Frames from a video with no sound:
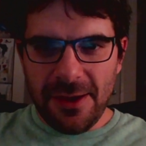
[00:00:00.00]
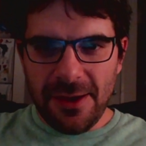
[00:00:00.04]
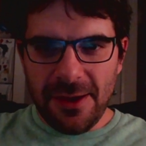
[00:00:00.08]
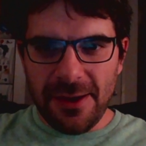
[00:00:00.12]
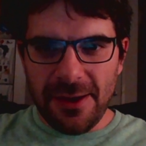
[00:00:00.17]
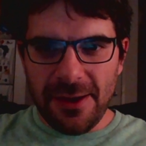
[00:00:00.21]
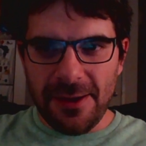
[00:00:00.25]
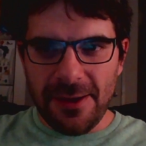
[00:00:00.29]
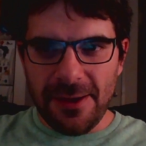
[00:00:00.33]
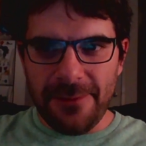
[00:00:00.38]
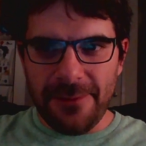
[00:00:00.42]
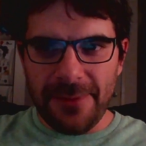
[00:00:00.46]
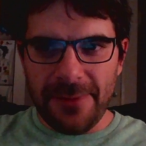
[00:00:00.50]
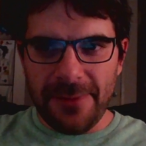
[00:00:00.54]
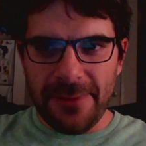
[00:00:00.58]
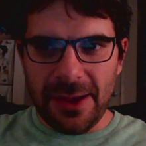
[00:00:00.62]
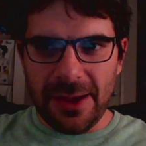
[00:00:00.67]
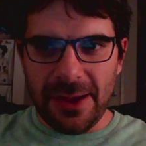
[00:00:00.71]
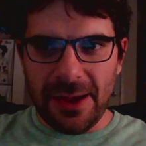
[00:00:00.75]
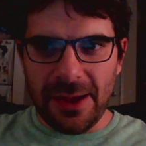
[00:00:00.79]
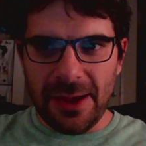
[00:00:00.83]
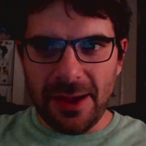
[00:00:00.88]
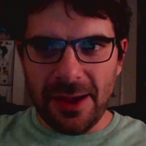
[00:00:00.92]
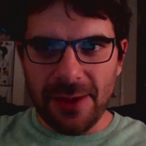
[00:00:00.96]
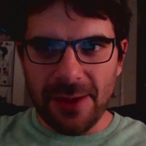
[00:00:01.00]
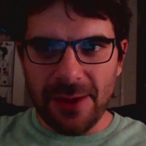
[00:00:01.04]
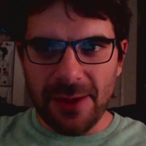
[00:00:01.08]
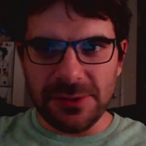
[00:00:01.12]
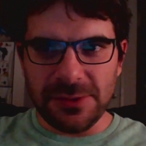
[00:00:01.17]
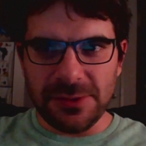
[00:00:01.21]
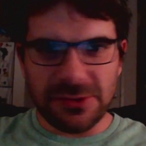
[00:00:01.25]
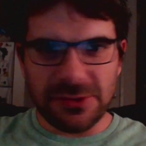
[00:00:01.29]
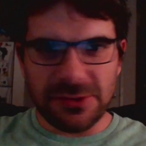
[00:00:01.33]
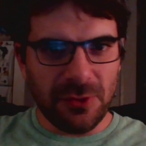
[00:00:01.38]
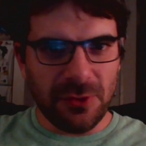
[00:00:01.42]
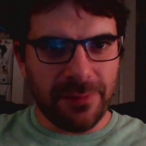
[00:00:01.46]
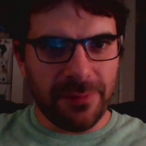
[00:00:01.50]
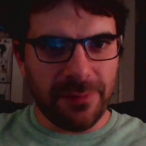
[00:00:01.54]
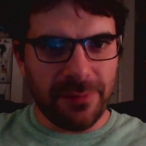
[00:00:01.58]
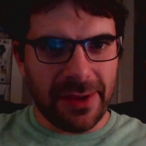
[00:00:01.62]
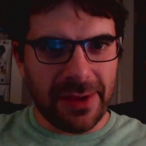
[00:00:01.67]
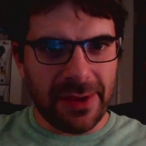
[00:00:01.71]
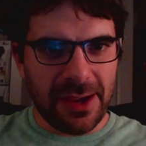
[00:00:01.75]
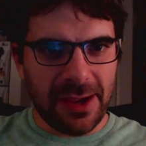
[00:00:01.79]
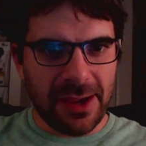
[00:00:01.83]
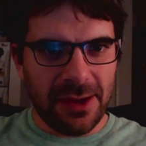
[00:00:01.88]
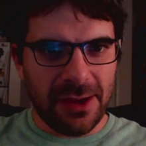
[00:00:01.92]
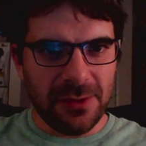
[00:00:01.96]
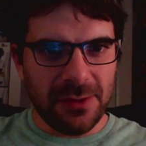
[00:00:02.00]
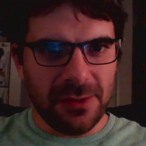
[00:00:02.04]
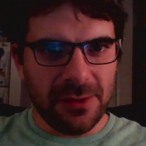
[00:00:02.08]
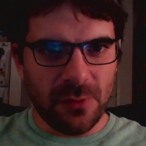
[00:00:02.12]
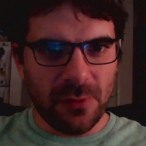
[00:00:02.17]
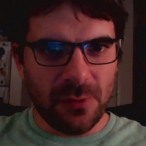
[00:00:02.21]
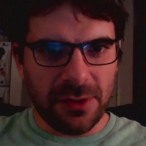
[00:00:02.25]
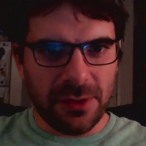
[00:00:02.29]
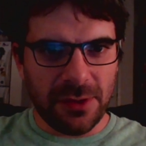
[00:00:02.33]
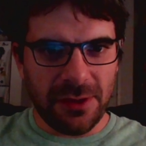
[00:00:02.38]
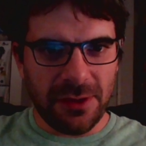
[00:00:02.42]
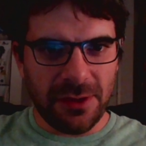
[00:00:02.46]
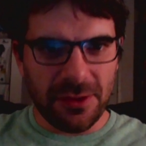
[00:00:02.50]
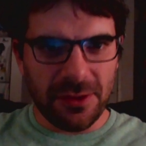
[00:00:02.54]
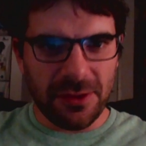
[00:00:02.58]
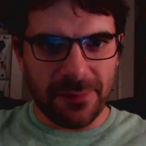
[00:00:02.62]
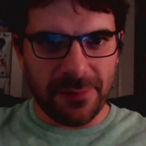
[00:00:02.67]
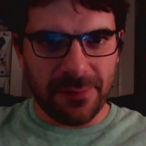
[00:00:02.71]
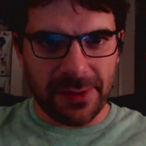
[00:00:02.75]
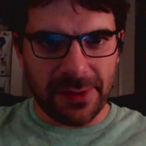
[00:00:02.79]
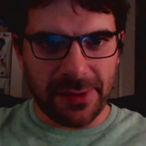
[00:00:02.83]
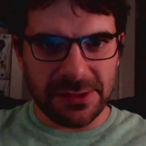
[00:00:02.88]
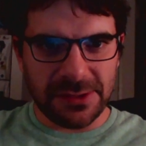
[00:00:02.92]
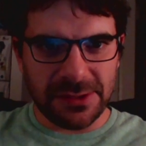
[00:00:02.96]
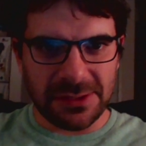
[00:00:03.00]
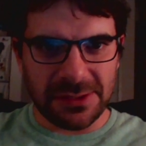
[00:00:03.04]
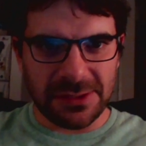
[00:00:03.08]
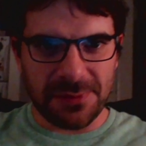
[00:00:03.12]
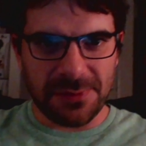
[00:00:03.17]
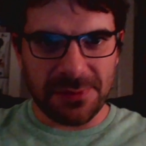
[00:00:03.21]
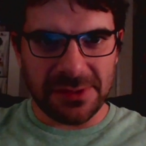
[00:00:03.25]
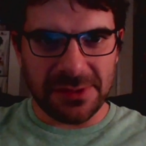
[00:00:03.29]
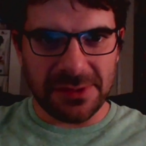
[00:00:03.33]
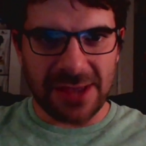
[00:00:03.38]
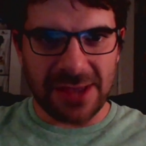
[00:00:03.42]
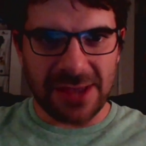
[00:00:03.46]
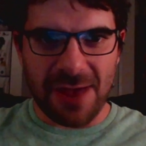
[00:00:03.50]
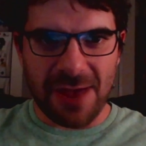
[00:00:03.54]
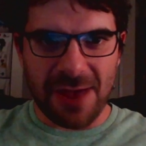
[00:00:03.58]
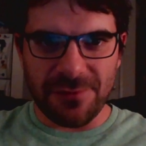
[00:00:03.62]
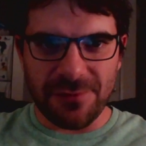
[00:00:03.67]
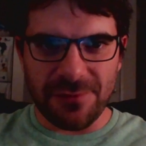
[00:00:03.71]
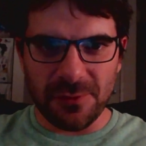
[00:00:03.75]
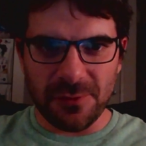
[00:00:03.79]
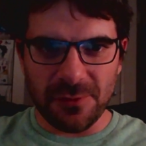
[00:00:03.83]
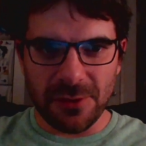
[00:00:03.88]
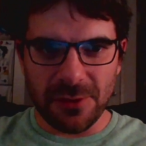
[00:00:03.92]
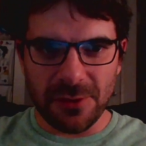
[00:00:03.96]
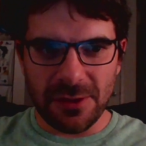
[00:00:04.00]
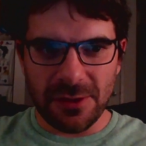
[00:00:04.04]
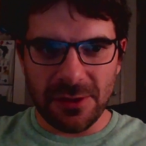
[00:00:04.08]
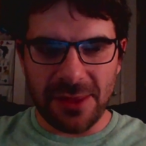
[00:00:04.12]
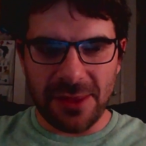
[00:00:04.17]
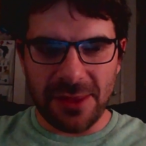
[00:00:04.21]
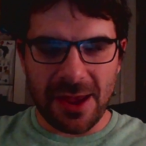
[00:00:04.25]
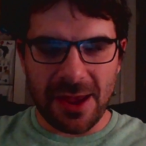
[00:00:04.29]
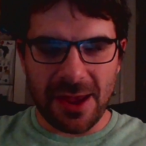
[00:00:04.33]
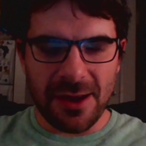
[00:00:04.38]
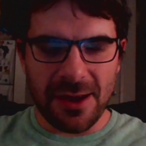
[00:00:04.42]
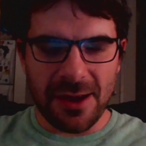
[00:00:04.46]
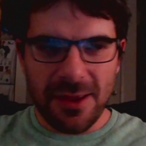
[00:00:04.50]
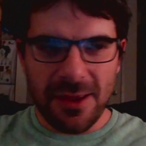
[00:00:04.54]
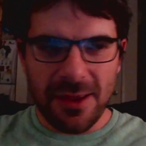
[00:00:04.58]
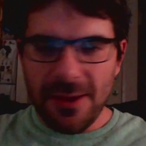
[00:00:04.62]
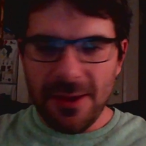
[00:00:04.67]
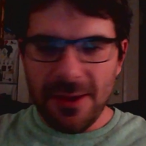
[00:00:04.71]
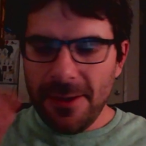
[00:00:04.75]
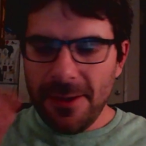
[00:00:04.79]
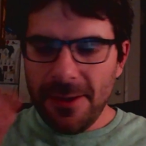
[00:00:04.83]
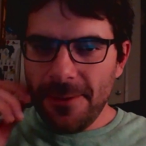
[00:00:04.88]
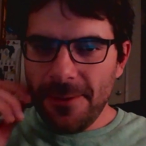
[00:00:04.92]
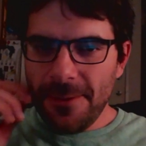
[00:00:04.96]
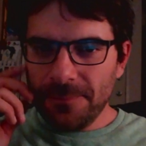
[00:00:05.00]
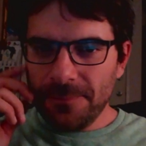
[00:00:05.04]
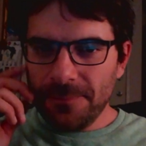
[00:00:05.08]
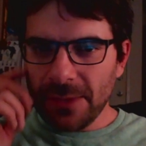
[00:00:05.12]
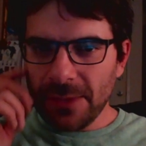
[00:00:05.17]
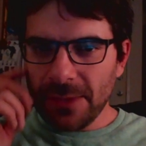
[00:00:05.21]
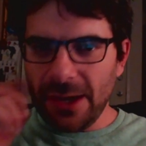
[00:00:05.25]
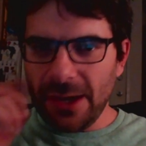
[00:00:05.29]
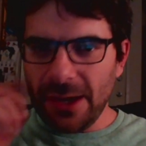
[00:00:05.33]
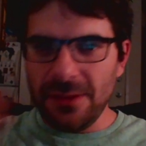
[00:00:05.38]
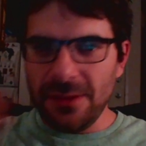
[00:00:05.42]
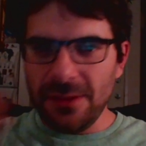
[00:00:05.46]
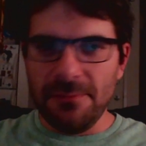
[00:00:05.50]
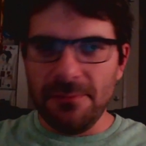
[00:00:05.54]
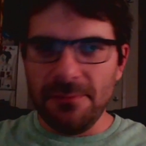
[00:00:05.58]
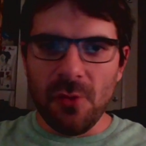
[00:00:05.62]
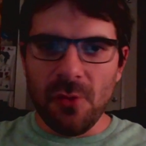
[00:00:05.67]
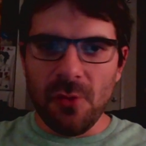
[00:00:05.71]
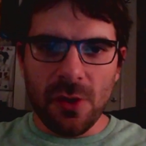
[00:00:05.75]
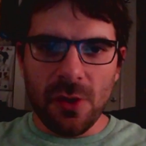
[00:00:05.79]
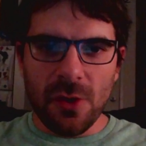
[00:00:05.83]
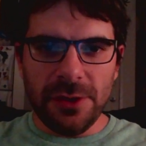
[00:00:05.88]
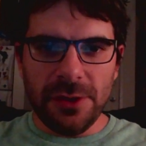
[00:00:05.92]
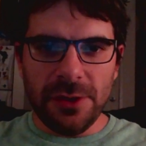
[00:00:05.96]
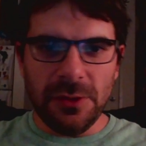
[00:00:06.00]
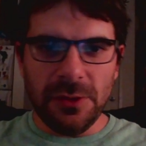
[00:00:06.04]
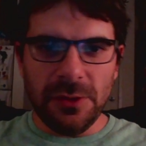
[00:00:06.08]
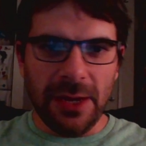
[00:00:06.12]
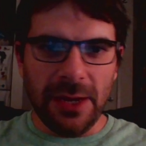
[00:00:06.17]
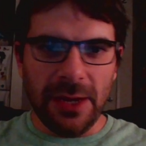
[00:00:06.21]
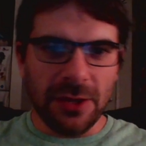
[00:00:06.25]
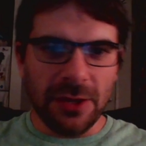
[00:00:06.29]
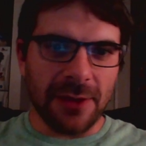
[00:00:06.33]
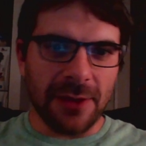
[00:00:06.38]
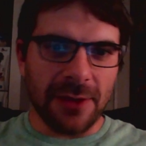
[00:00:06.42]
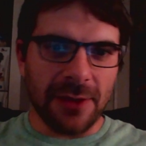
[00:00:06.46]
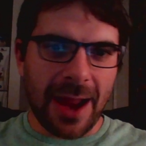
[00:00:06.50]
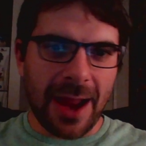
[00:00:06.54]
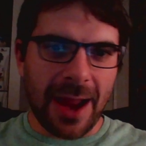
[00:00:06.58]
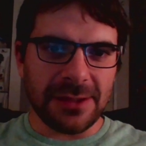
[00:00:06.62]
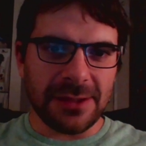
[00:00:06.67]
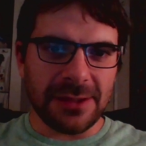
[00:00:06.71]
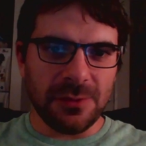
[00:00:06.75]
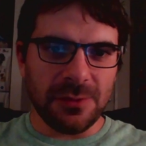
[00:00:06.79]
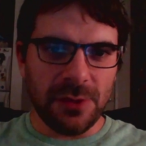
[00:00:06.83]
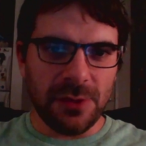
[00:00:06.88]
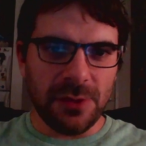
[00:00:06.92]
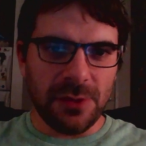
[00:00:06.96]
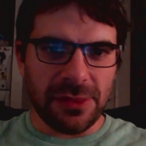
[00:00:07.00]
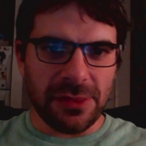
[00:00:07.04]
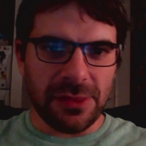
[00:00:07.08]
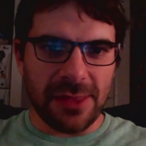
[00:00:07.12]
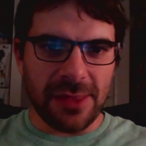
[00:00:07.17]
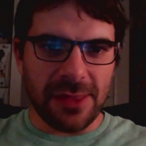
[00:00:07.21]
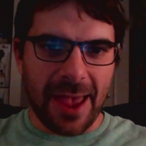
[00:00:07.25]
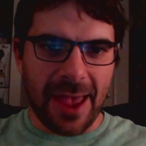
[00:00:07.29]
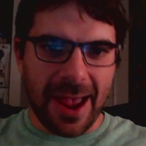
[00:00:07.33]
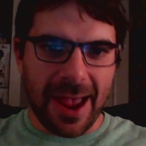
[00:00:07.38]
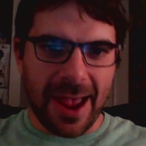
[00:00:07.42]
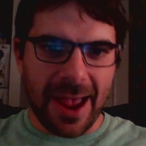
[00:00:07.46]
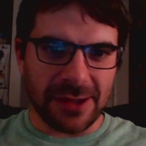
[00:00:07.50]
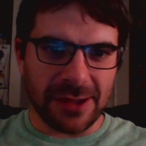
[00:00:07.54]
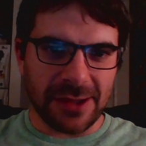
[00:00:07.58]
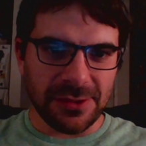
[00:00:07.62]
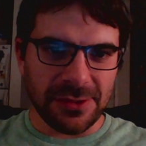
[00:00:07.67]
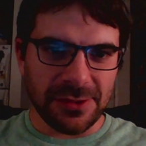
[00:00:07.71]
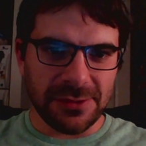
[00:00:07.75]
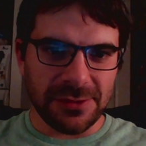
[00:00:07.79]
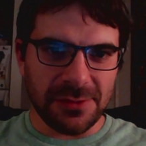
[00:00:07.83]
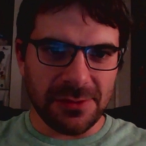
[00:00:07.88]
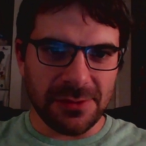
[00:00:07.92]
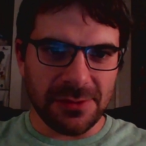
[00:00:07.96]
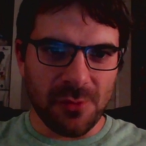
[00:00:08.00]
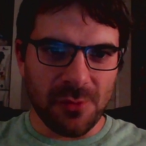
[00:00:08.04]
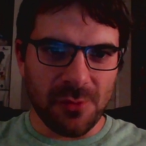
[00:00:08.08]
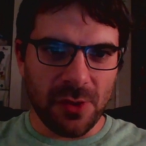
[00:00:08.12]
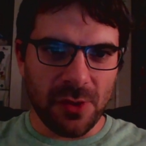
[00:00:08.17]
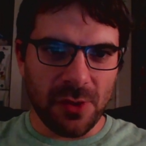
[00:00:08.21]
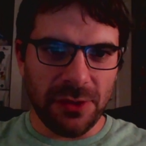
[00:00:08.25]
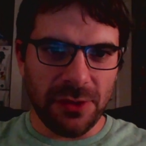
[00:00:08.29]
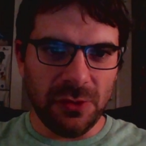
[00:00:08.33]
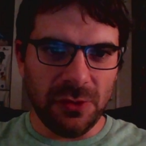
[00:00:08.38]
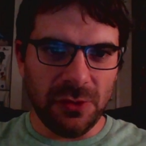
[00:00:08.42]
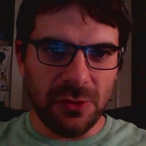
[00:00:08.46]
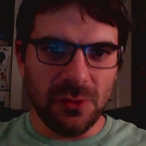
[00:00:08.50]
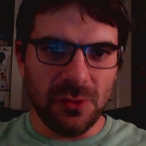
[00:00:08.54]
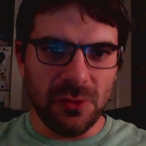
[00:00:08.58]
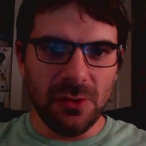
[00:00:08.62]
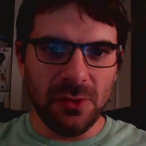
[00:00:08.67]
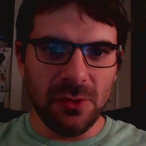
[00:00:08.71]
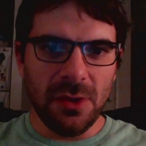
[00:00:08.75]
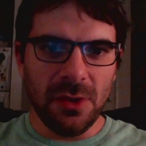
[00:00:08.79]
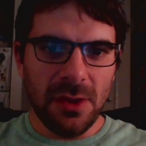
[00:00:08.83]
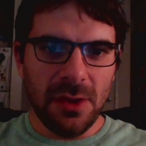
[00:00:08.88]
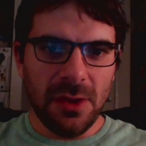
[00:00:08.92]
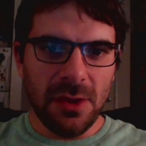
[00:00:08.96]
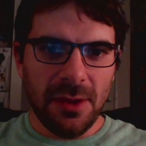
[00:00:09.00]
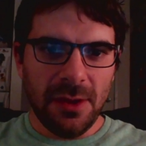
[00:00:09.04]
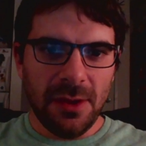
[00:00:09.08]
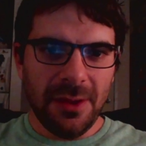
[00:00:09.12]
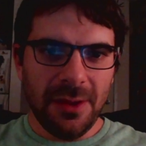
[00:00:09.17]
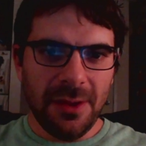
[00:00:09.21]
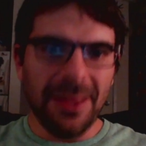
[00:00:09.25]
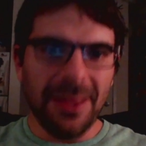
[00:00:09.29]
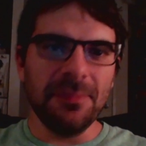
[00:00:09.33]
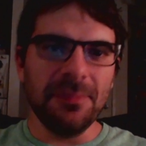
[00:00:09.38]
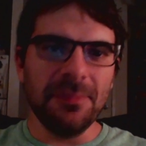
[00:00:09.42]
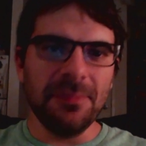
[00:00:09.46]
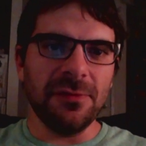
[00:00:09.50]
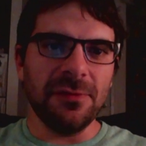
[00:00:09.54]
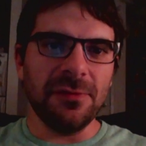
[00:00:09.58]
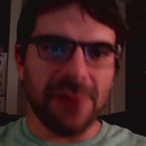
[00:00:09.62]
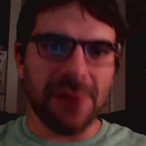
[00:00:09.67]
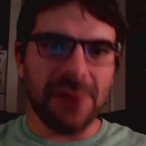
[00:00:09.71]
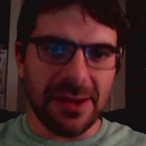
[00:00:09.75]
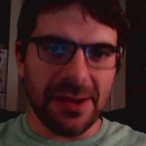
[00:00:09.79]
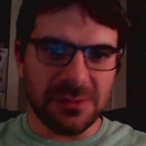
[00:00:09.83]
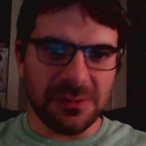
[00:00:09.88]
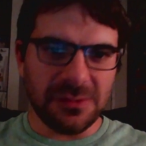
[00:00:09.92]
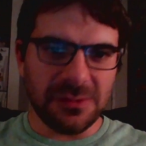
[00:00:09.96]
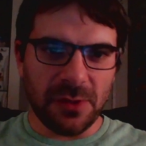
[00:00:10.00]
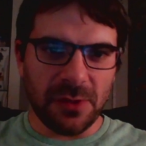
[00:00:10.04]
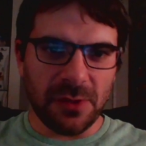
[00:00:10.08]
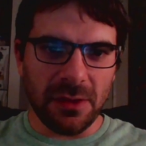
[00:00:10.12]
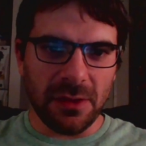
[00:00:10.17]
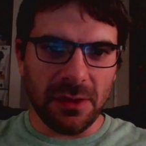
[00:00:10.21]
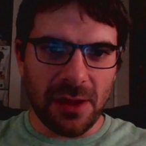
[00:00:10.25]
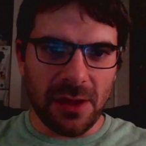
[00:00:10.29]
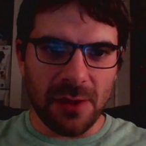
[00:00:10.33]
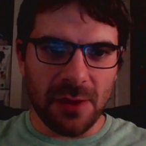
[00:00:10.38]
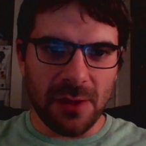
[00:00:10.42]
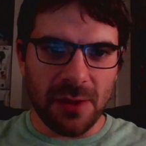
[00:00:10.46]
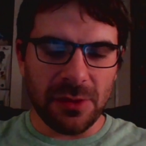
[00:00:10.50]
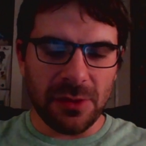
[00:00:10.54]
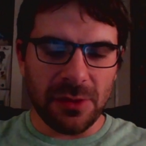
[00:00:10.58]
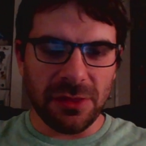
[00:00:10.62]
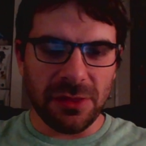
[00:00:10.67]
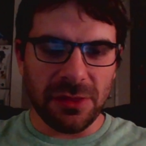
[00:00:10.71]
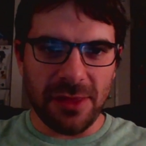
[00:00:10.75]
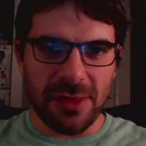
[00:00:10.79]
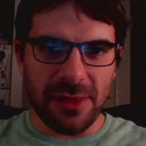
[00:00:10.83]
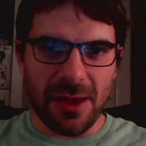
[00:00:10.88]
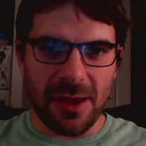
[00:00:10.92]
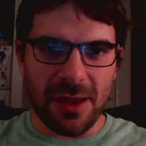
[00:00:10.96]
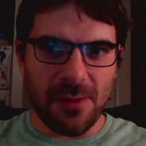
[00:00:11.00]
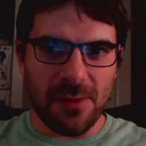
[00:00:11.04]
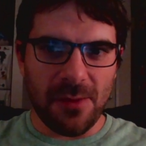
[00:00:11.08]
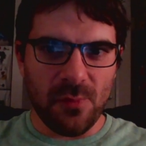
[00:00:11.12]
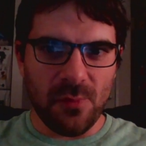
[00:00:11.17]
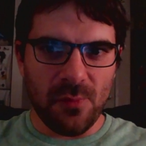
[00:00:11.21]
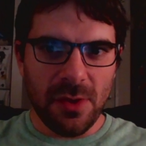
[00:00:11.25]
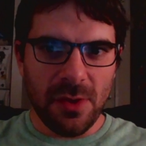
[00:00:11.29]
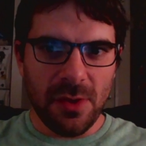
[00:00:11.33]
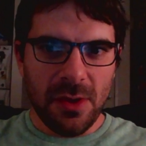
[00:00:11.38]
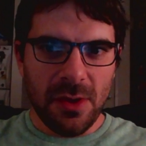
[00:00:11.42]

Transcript: Um, I was told by one of the other participants afterward that kind of the more you interacted with the actors, the more you improvised and went along with them,